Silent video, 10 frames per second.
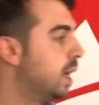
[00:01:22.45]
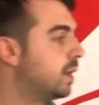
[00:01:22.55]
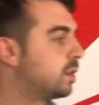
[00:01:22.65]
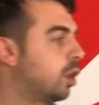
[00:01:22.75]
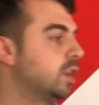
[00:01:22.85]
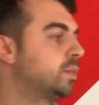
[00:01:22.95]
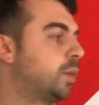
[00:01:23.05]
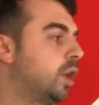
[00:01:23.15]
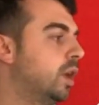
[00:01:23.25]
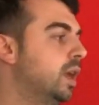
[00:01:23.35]
it's cost
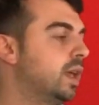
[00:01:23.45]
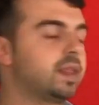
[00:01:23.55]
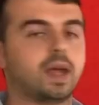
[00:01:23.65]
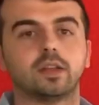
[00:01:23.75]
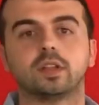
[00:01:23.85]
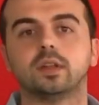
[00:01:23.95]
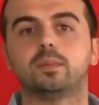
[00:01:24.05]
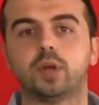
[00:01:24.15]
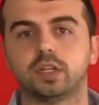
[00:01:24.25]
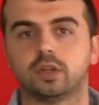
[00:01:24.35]
per 1,000
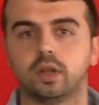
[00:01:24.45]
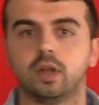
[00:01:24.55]
impression.